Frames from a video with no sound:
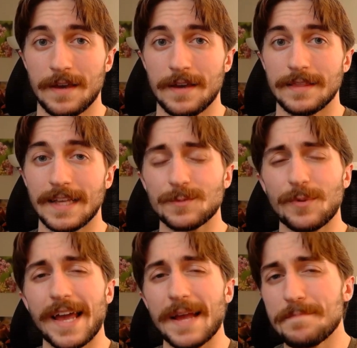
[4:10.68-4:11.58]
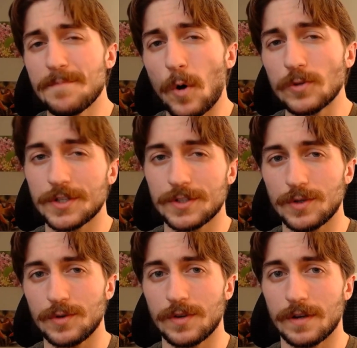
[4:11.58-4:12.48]
They spread a
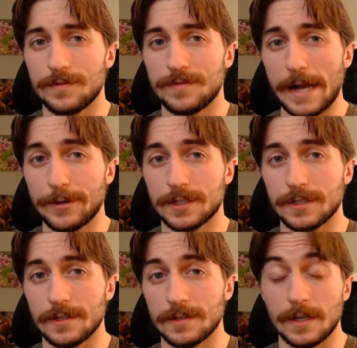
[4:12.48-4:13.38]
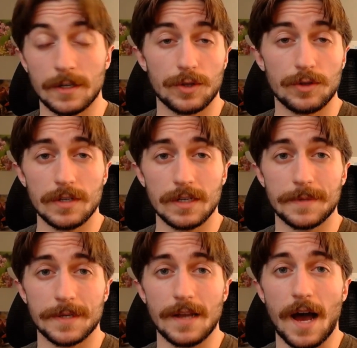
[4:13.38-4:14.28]
multitude of viruses, including
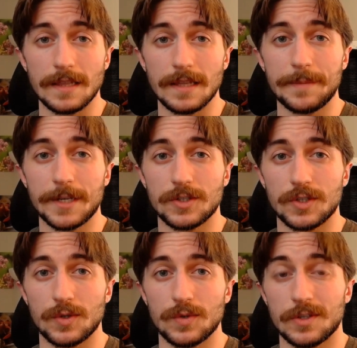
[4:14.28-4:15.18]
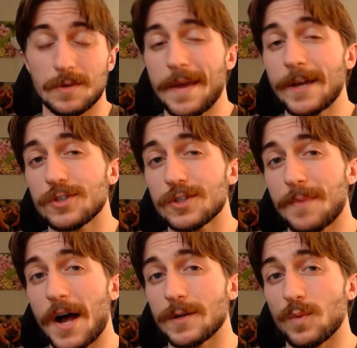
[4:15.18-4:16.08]
but not limited to tomato
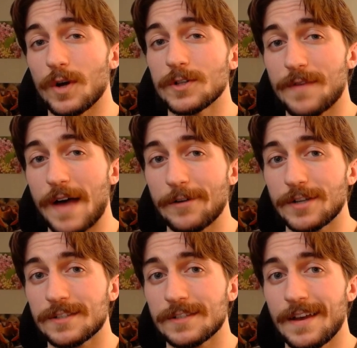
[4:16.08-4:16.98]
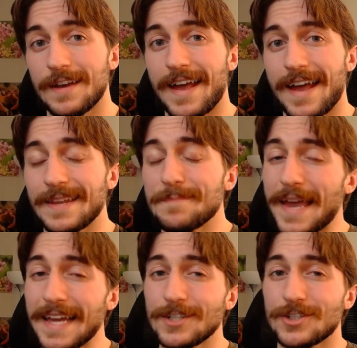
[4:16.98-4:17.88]
spotted wilt virus and
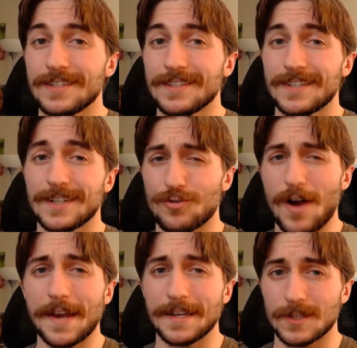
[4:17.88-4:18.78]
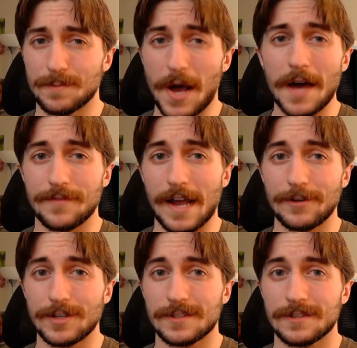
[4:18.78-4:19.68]
impatiens necrotic spot
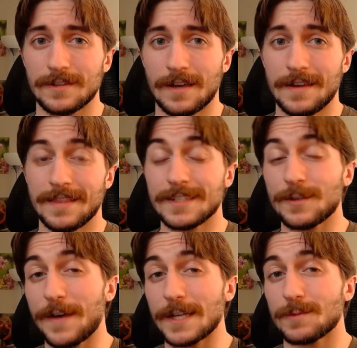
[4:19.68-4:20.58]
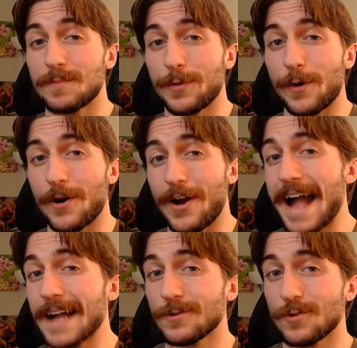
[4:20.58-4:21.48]
virus. This affects both our
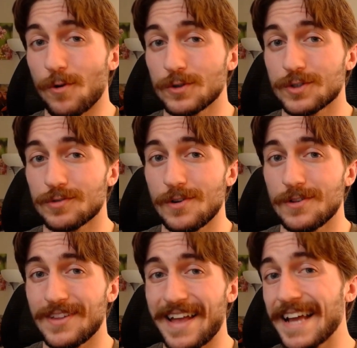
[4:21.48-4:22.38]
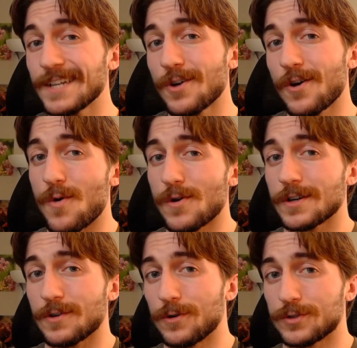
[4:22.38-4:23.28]
agricultural and our
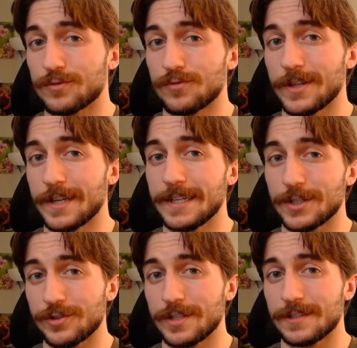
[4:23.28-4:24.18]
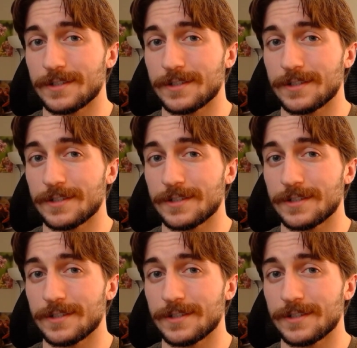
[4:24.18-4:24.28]
horticultural industries.